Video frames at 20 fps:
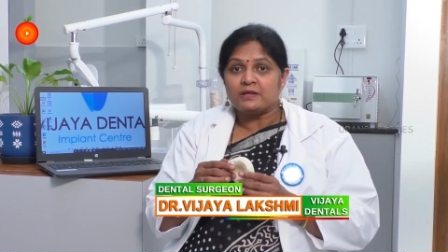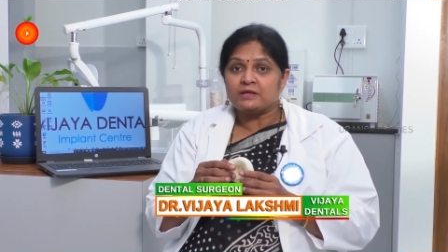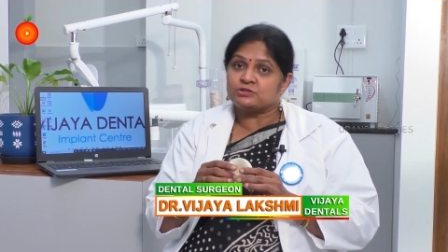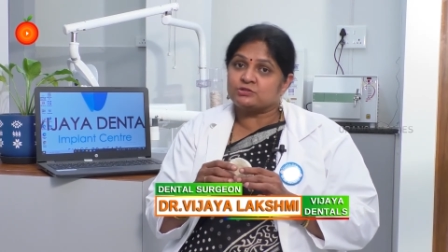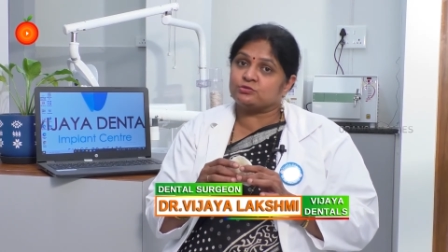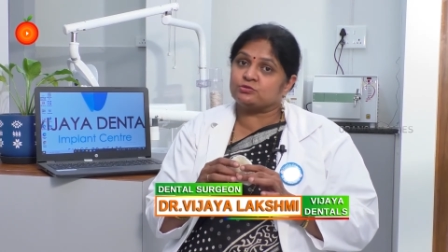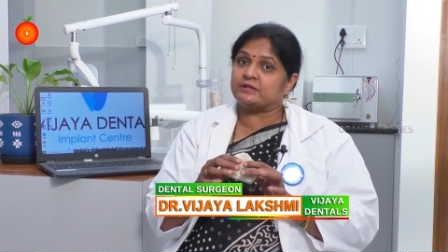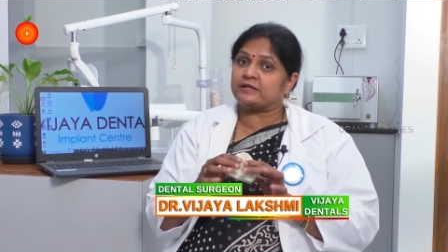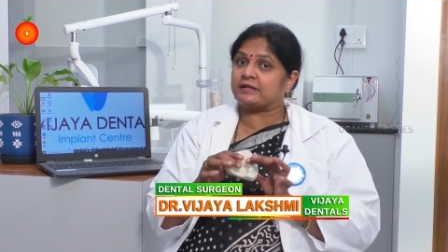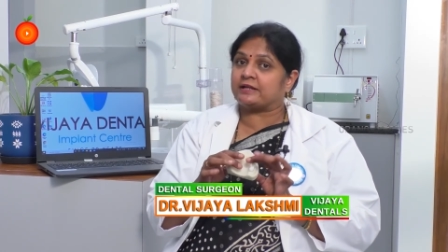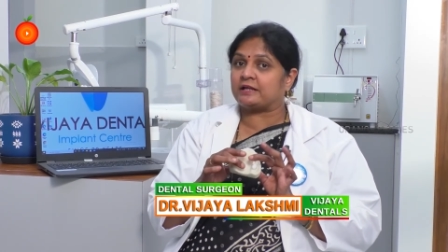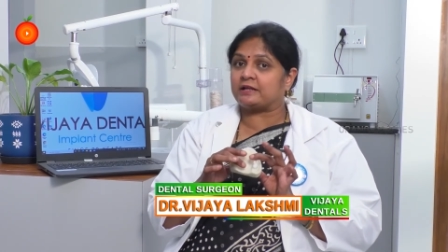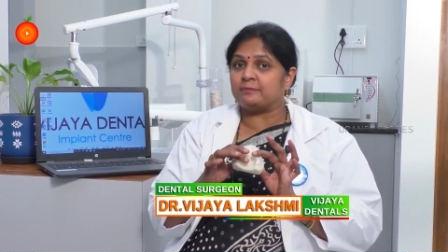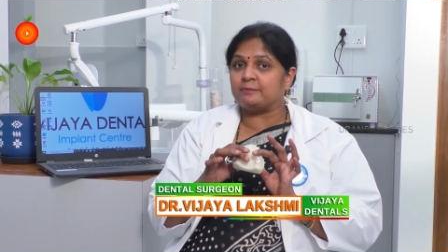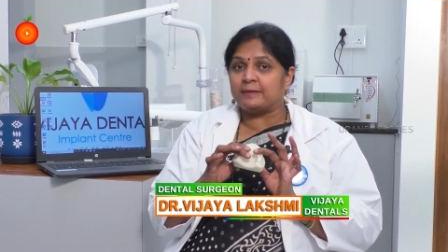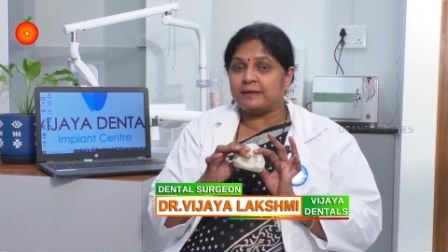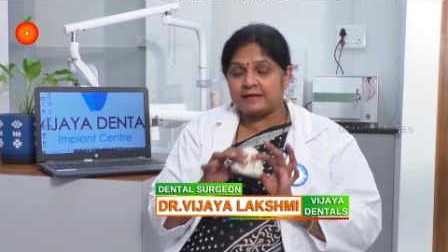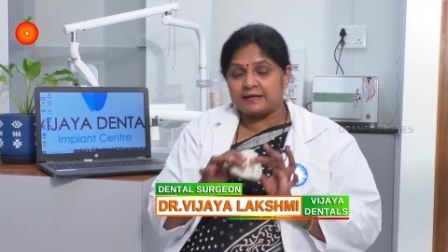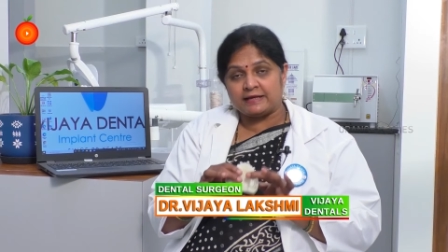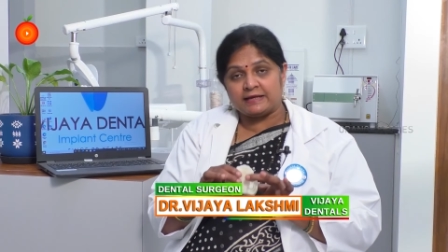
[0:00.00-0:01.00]
So they
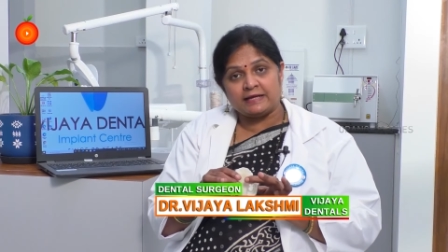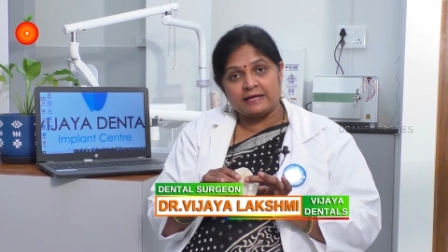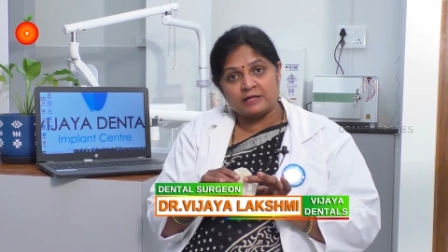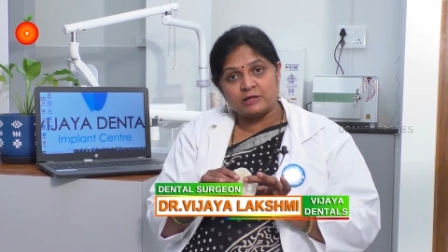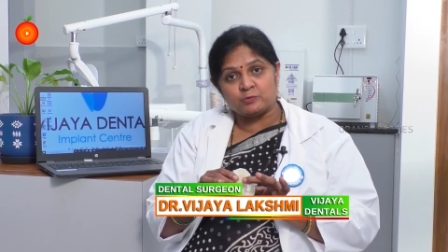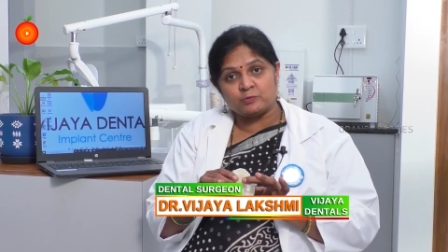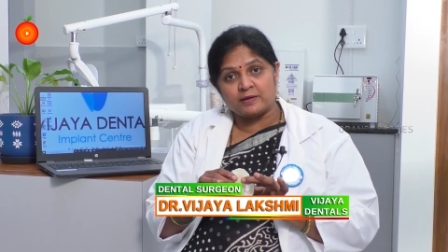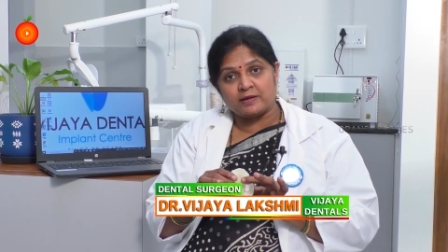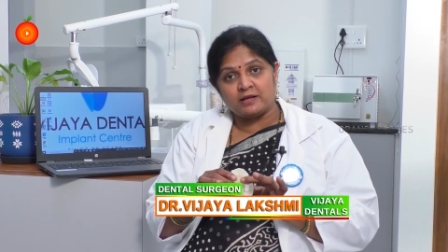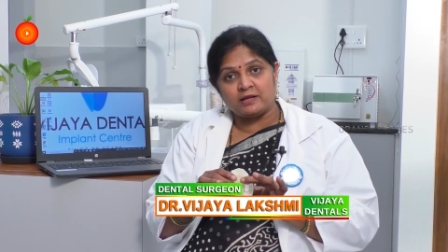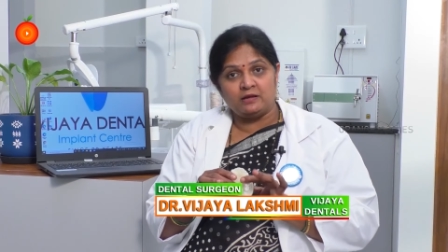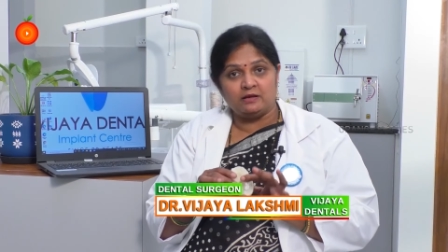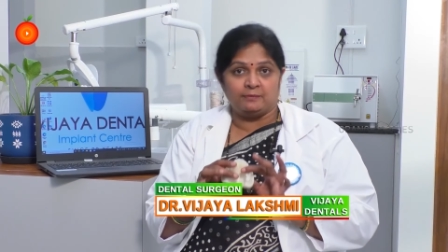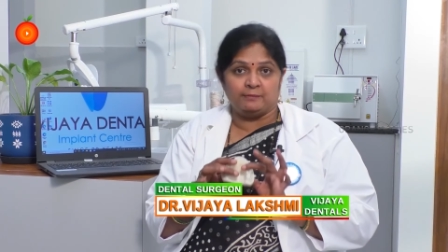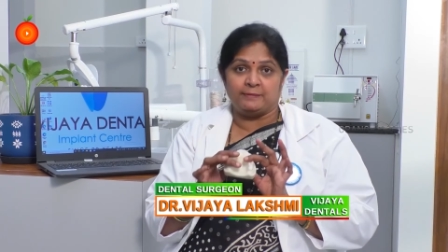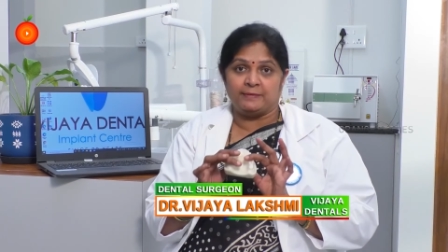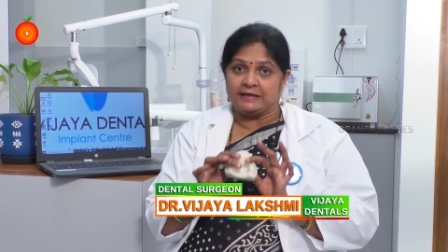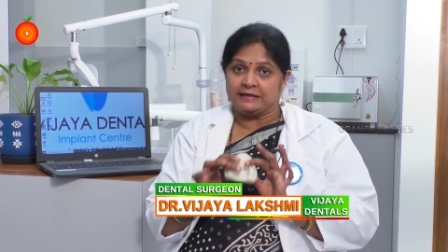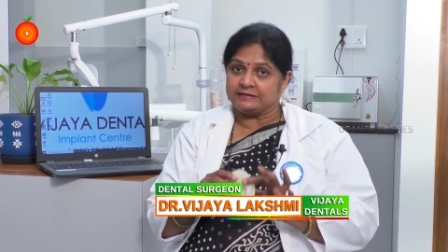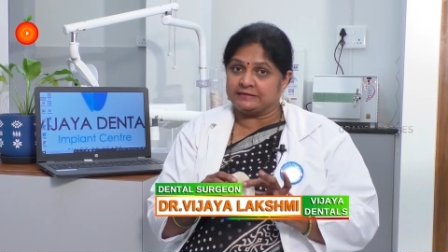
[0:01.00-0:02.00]
can eat well,
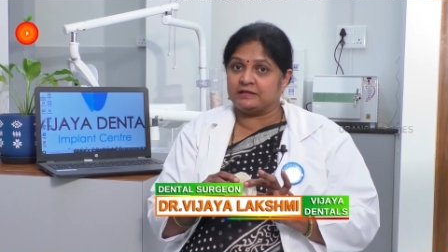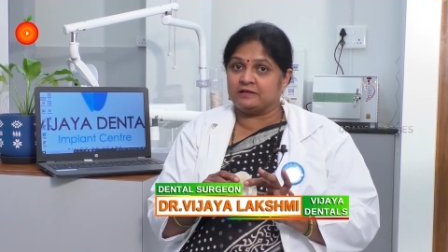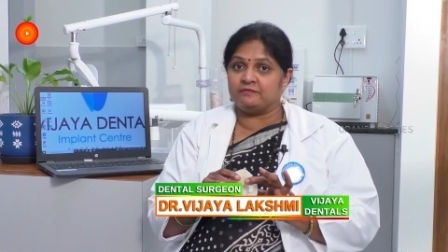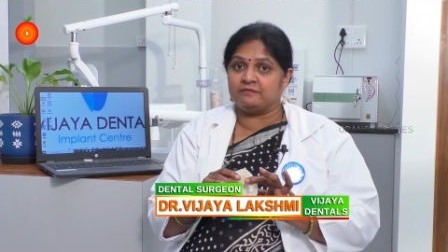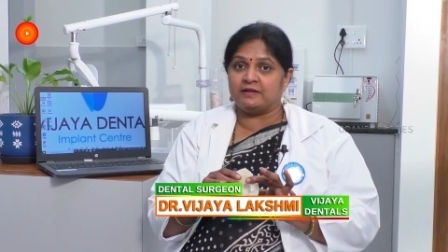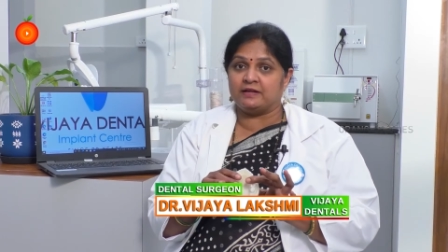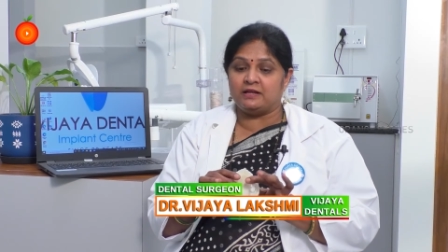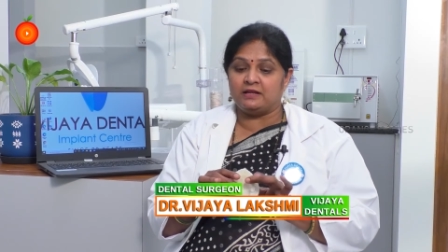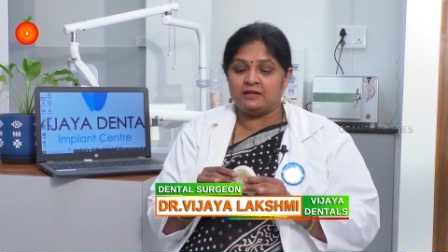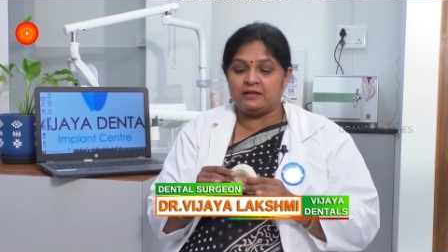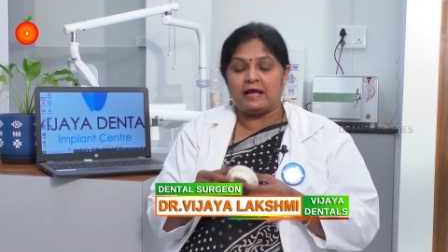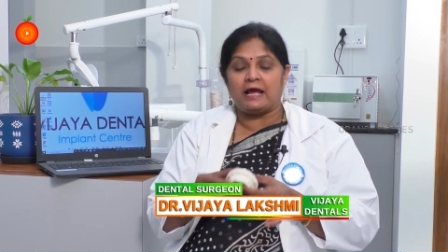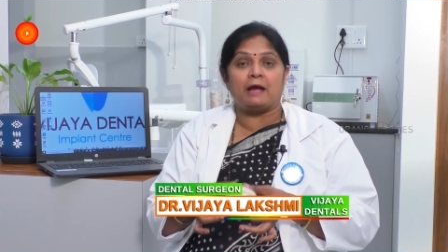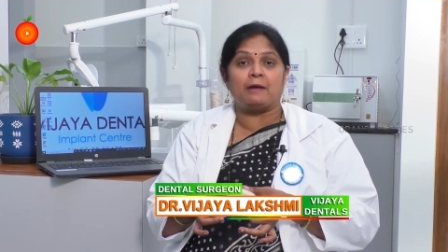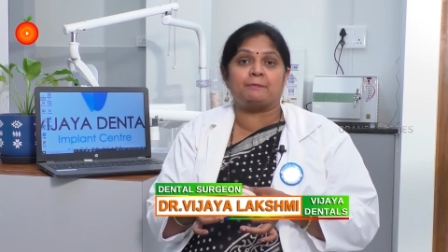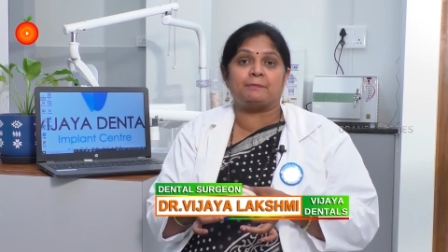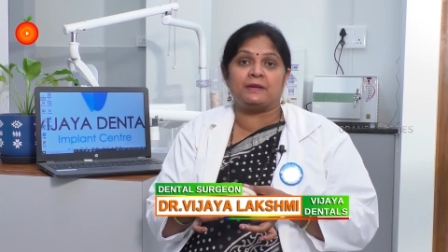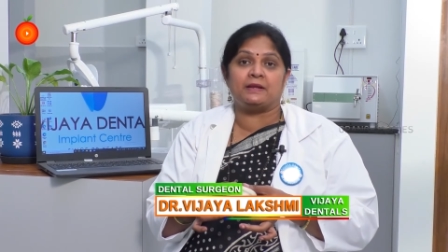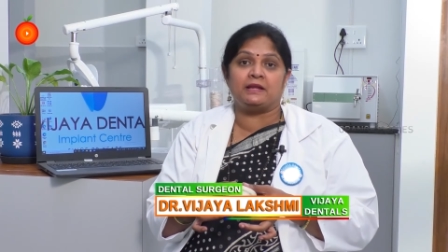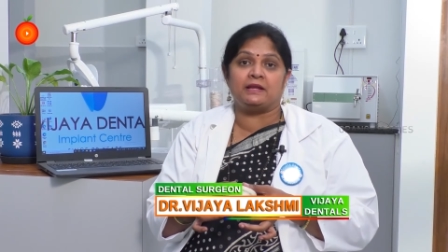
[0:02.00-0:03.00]
maintain well,
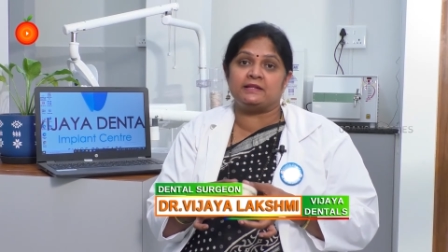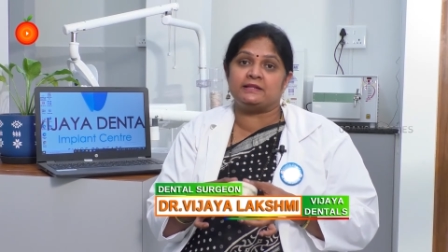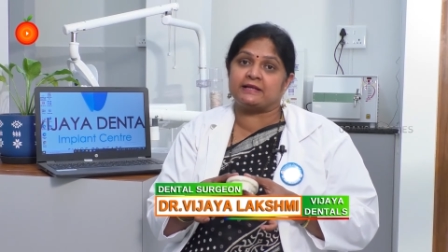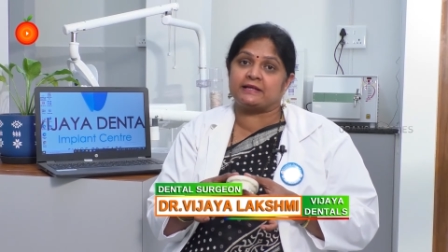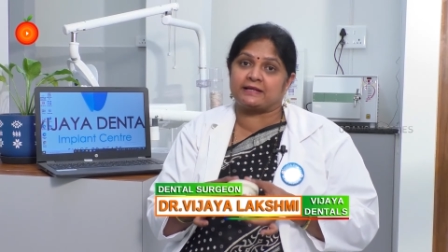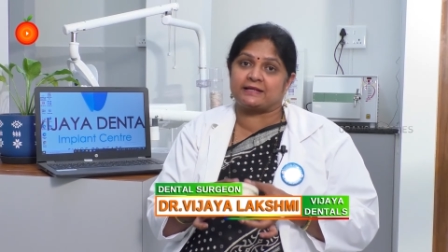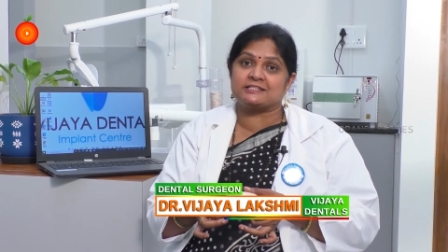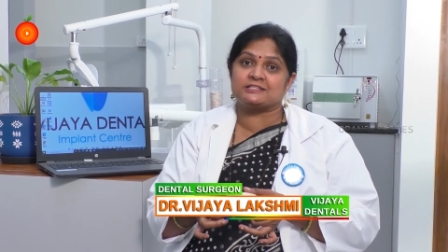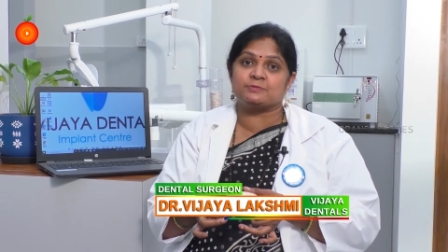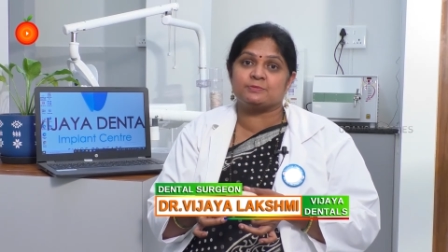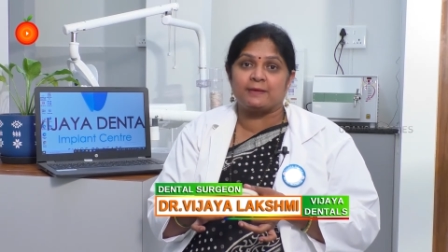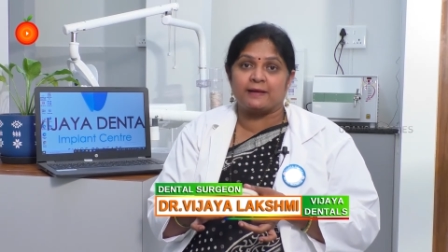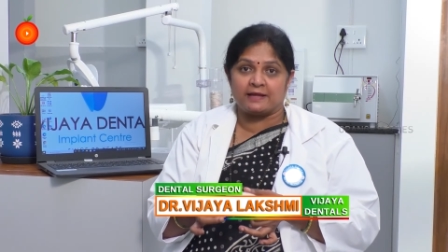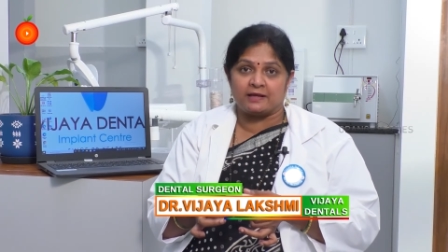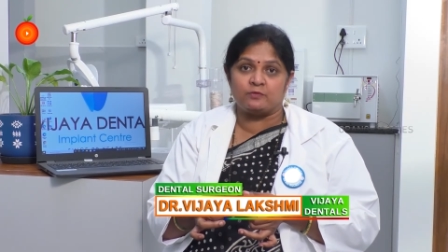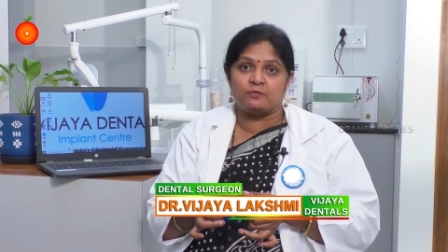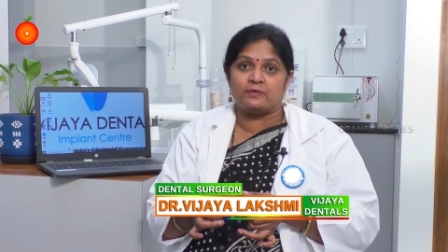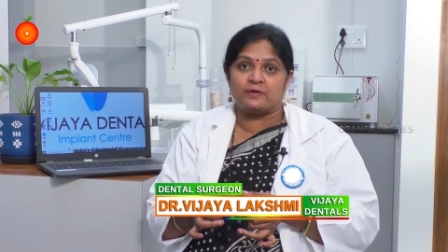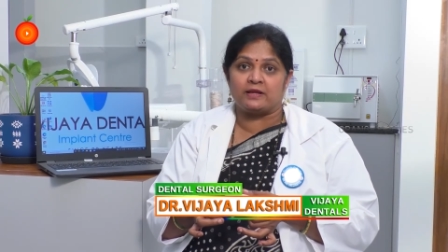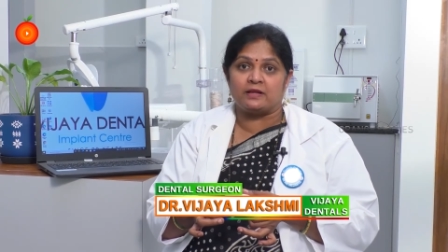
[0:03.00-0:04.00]
happily, they can
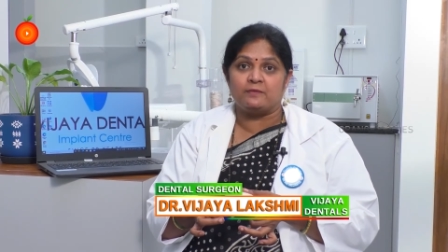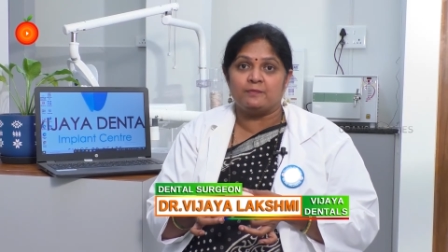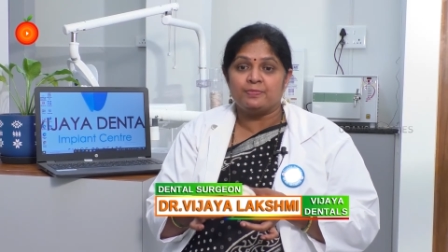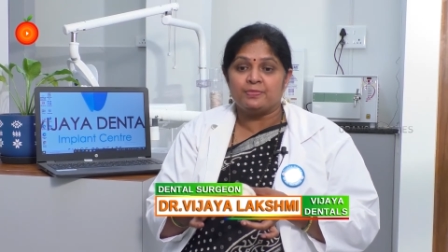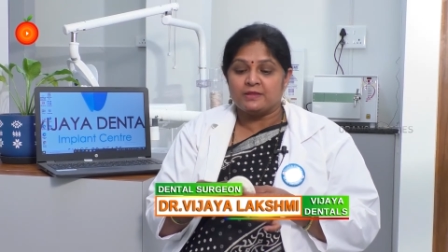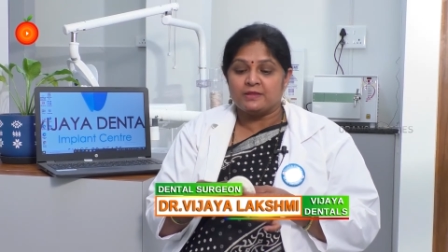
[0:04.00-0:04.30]
smile well.